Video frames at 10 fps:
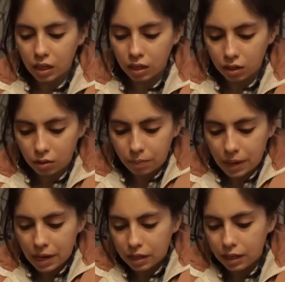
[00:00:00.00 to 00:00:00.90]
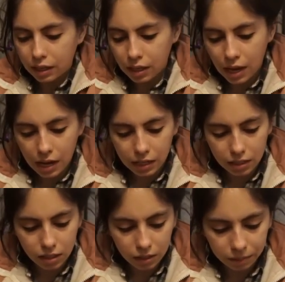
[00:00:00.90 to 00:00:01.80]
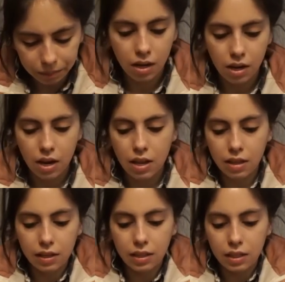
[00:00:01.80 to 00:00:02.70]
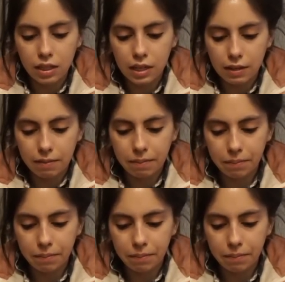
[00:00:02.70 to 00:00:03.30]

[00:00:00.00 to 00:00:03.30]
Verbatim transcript: a little bag like that. And this is it.